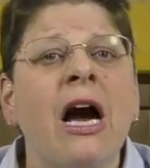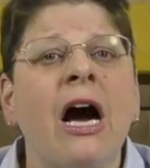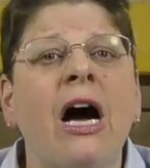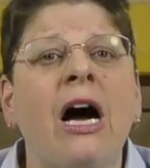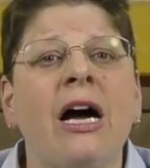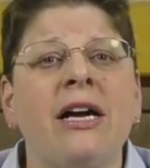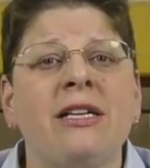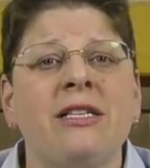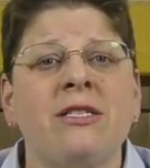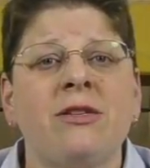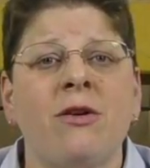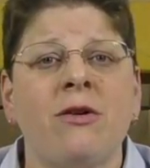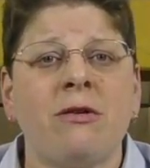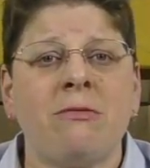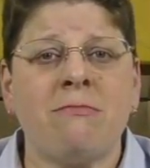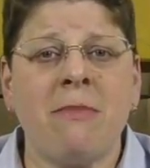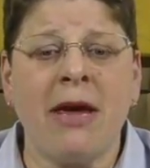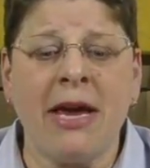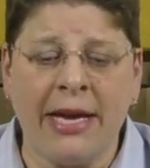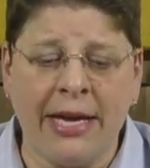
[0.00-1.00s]
I started
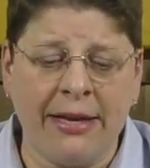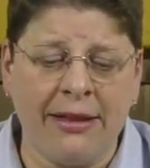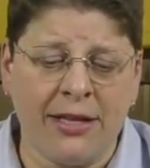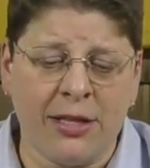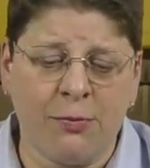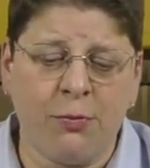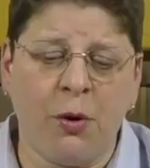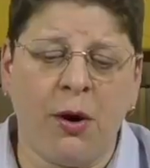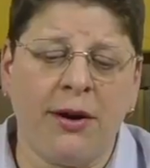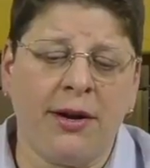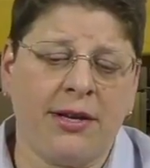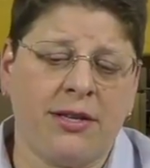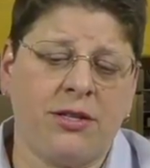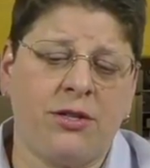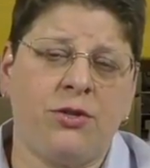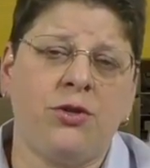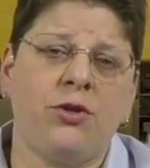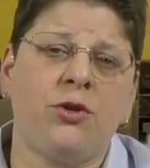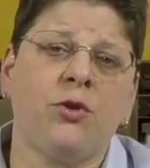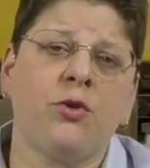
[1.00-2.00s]
making these
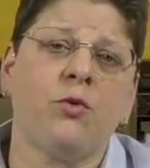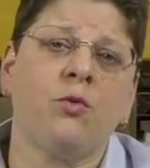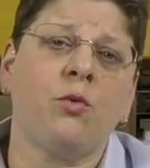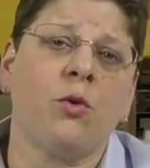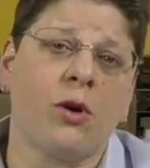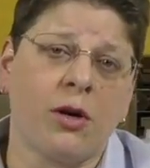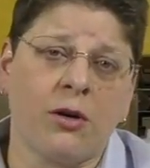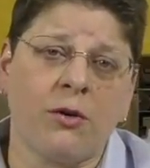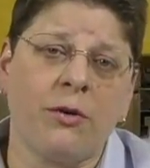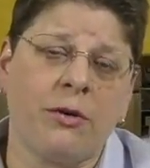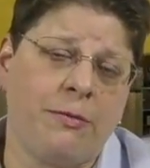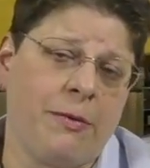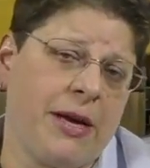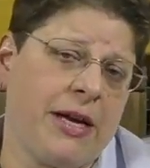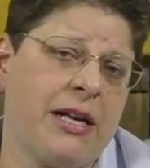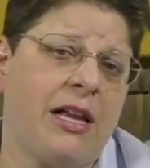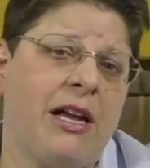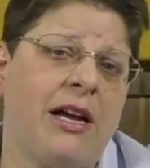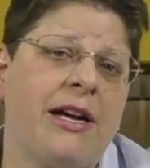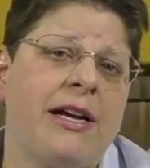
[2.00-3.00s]
products to work with my
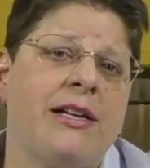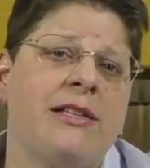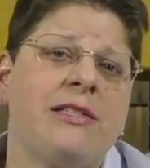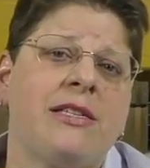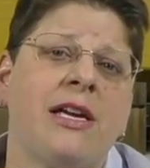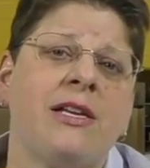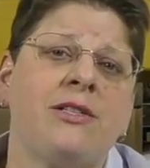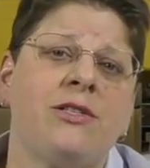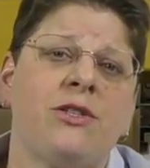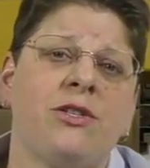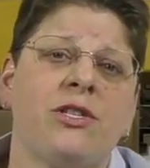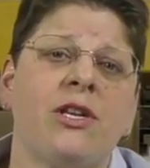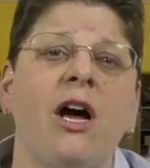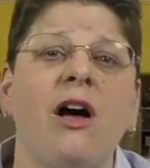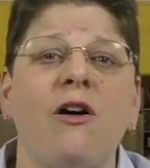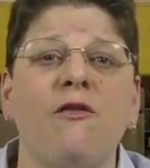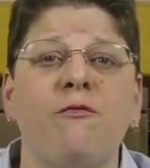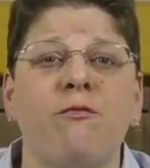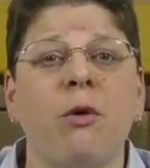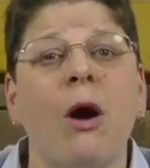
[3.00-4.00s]
clients and to
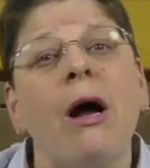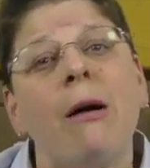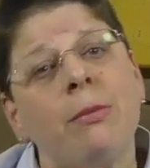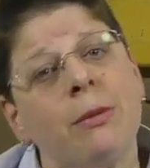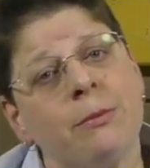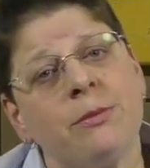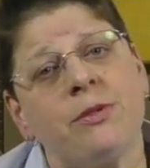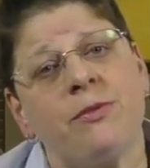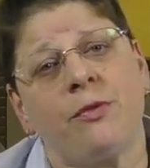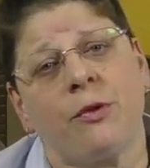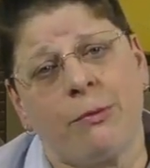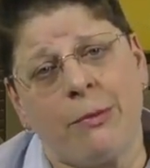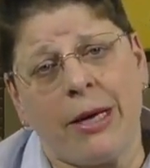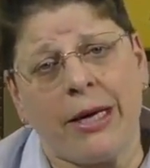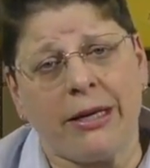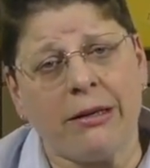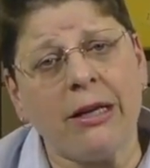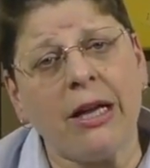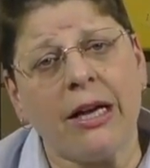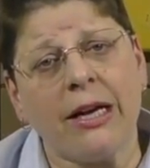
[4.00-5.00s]
solve problems for my
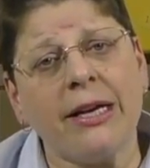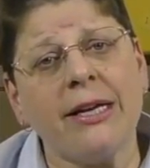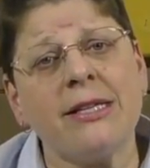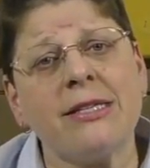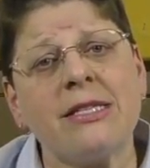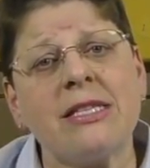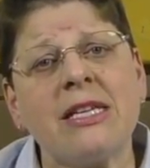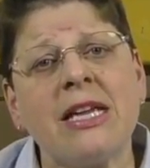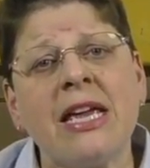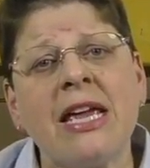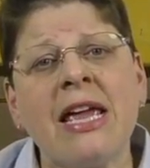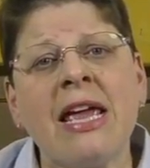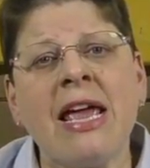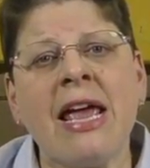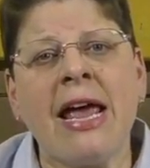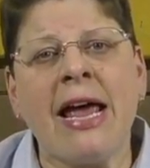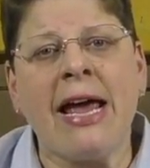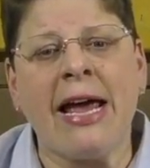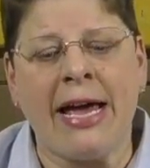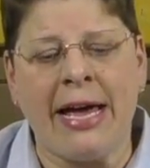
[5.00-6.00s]
clients.
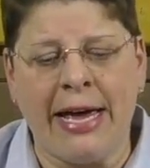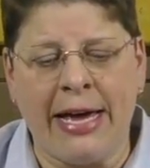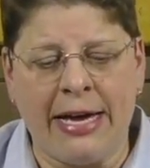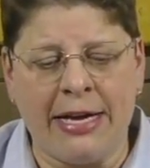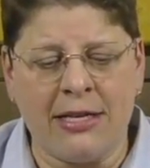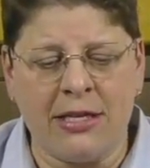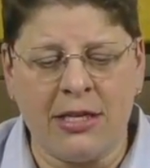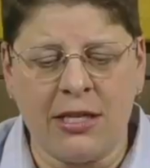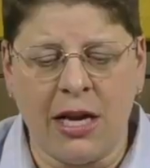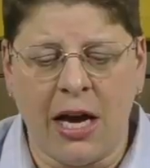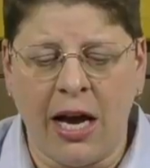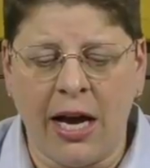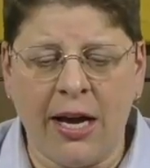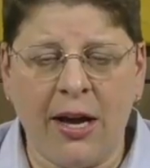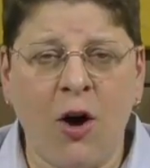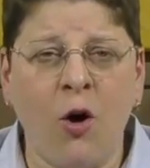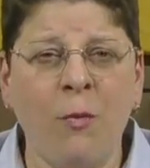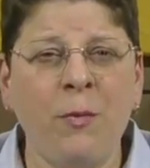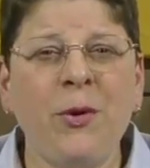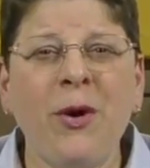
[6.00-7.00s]
And I
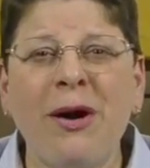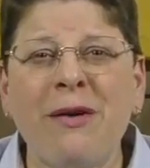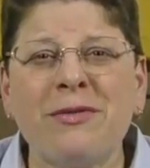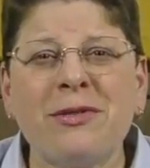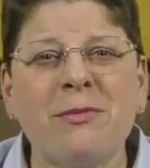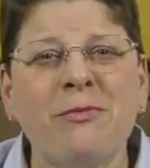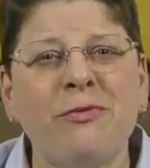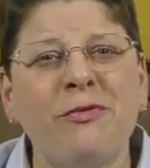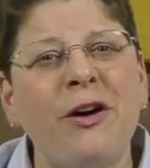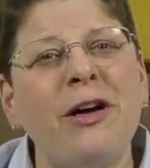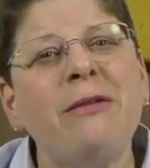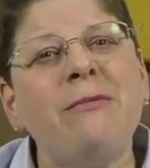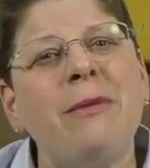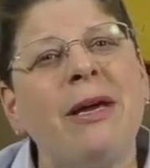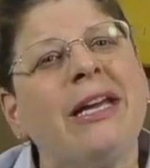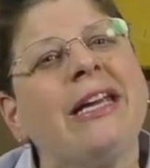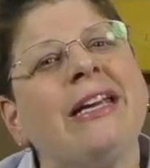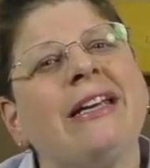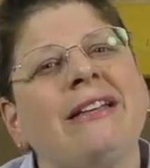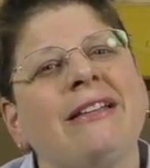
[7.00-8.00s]
hope you have some fun
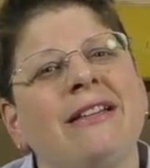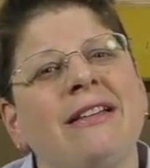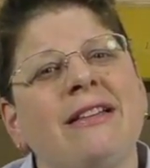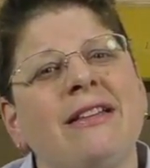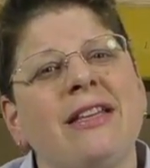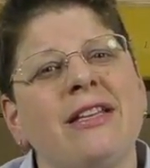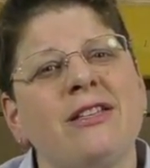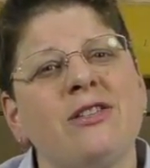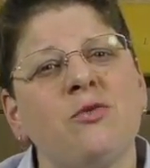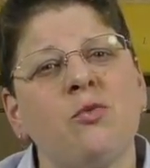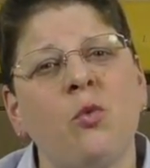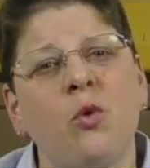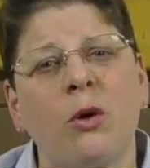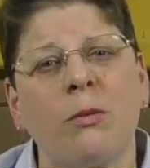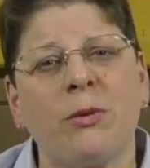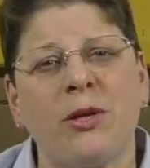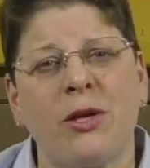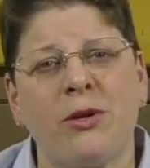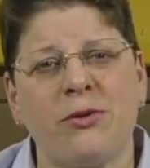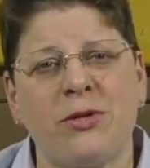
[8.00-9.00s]
making this
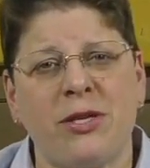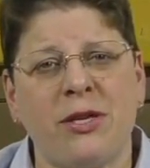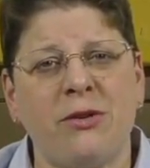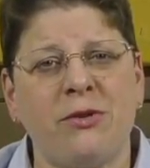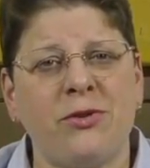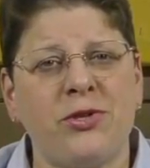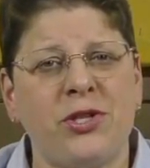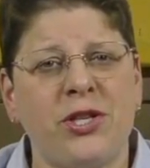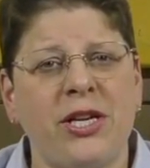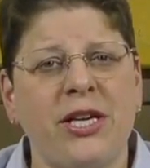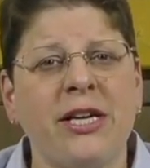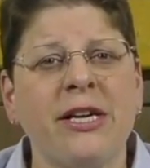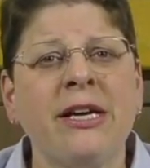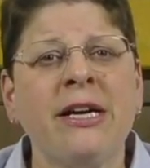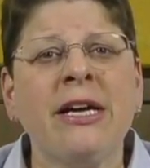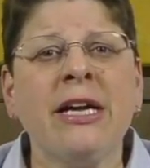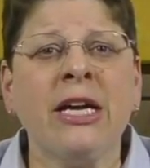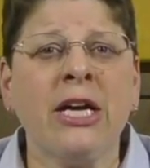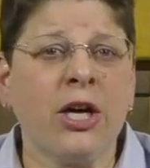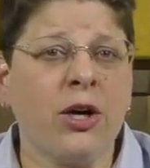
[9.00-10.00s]
Warm Glow Synergy
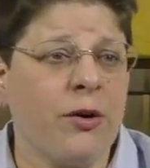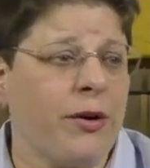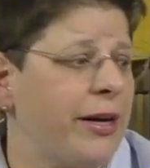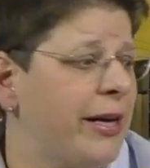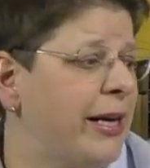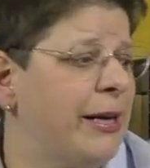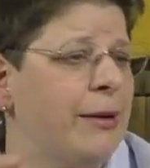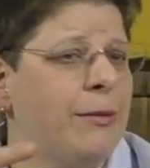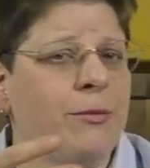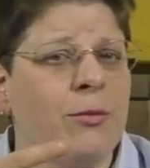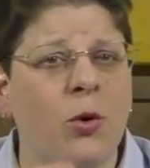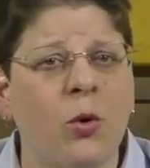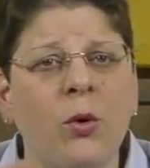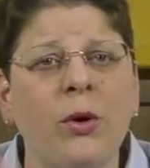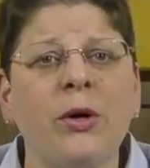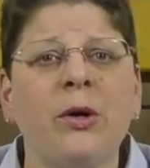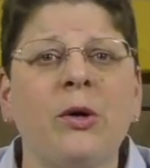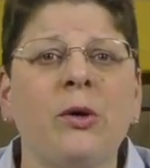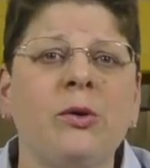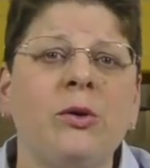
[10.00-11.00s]
cream,
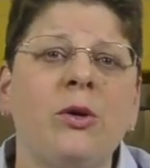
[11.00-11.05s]
oil,